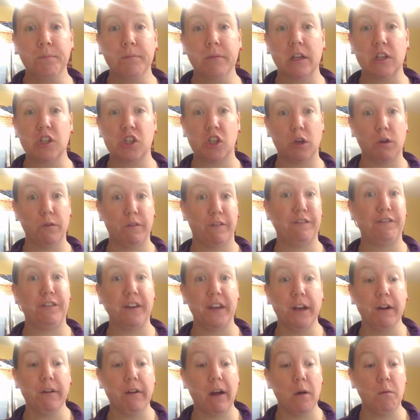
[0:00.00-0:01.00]
So
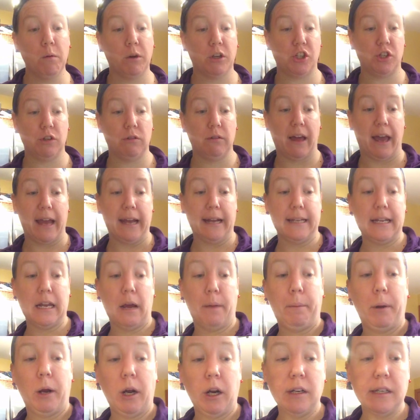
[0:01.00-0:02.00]
figure out what you like. Now,
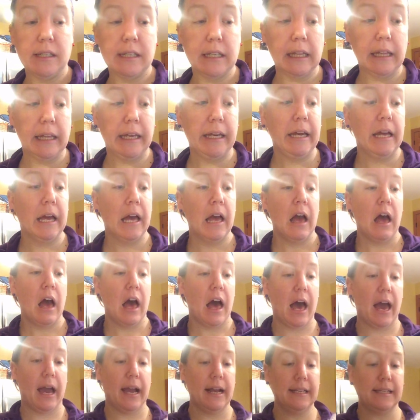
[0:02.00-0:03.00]
personally,
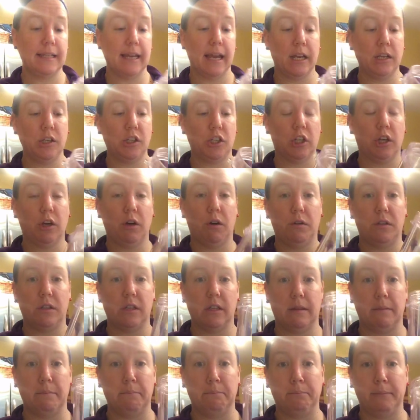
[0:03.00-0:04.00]
I tend to go to
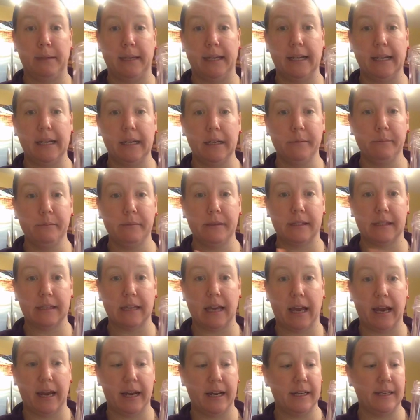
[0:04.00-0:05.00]
the
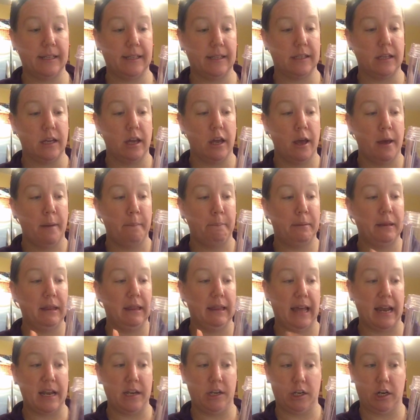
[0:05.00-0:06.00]
medium-sized
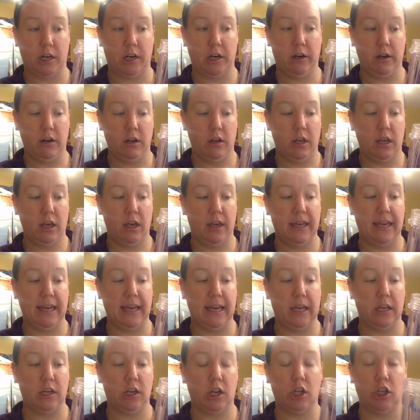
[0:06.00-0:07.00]
blender
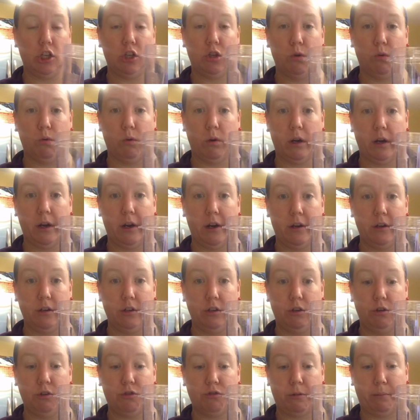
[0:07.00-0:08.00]
in your
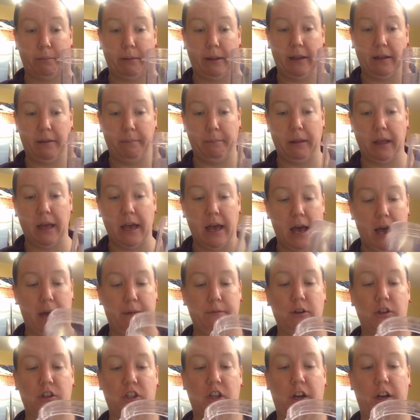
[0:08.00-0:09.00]

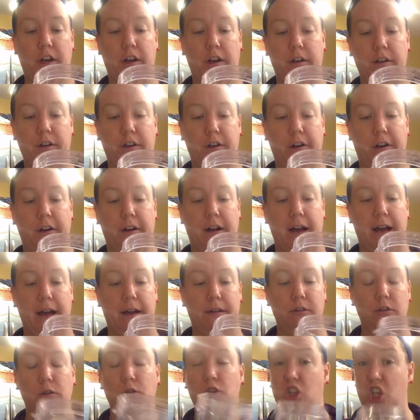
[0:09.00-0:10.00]

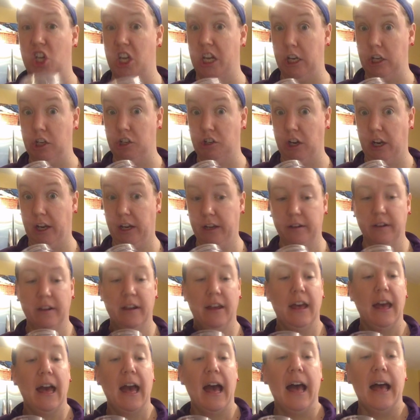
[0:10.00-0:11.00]
Nutri-Ninja.
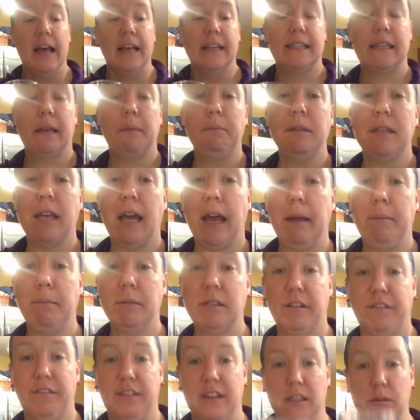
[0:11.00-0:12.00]

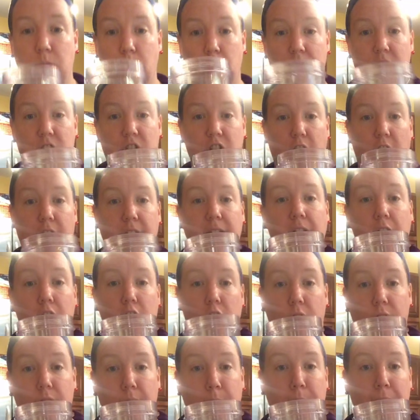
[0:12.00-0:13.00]
Sometimes if this one's dirty, I'll
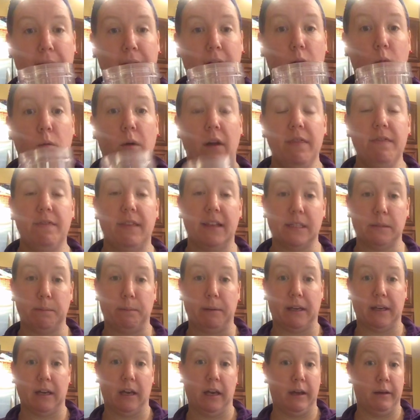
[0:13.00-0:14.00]
go with the bigger one. This
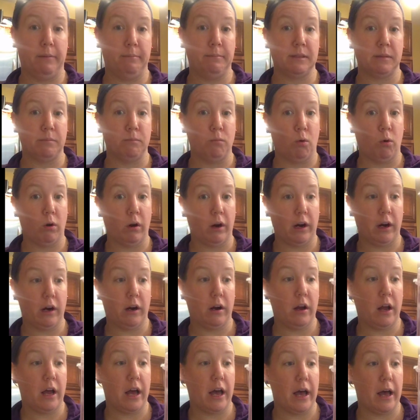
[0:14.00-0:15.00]
becomes
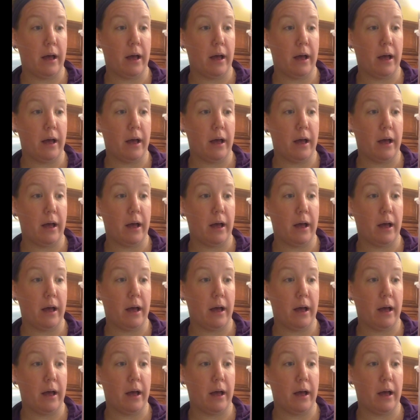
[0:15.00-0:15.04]
more